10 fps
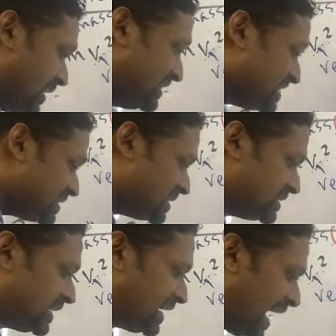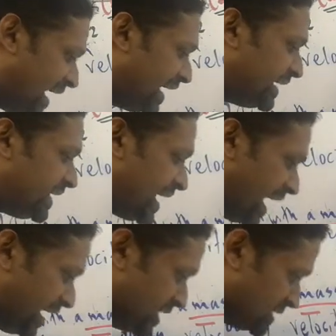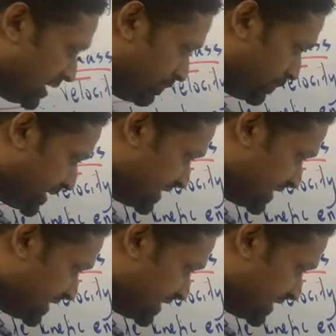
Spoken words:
This is the kinetic energy